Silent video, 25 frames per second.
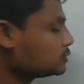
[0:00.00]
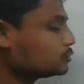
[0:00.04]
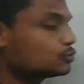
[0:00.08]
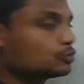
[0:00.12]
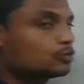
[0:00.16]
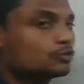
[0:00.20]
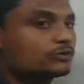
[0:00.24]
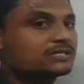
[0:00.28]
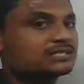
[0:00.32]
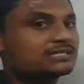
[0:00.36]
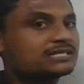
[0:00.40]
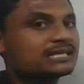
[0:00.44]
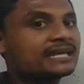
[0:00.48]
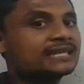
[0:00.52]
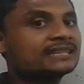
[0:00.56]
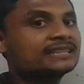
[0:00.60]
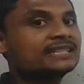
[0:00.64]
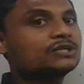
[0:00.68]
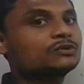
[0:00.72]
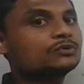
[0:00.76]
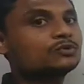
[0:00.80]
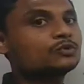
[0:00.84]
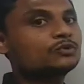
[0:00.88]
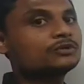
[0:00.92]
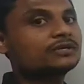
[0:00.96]
to send
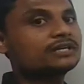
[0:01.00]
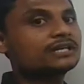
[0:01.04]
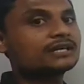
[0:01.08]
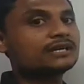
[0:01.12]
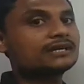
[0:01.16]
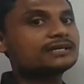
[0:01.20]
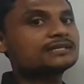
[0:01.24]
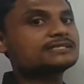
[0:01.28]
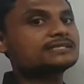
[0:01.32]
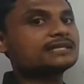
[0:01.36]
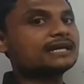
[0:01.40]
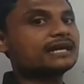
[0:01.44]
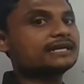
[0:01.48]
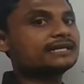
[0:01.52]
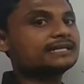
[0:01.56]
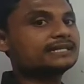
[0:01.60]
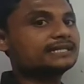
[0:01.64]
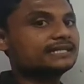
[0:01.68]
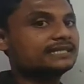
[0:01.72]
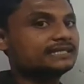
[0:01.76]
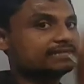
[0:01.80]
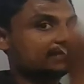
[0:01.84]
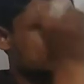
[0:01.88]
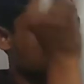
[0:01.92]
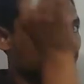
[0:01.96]
the nutrients
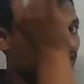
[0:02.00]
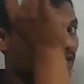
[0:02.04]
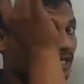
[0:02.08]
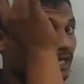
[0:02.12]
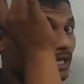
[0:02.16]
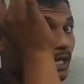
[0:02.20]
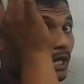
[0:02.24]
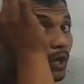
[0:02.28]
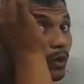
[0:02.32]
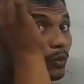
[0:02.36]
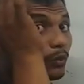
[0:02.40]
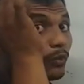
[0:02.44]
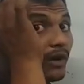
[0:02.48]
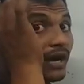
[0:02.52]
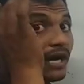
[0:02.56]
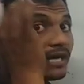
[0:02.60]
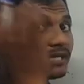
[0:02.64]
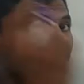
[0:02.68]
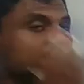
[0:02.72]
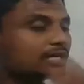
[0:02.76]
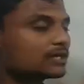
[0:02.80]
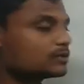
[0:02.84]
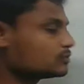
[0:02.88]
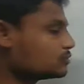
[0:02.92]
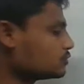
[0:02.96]
and the
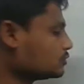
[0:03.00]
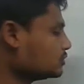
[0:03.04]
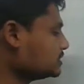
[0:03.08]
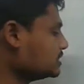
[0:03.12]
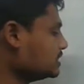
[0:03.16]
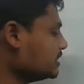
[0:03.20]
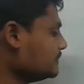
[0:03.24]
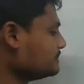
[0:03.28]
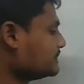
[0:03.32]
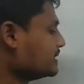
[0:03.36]
water to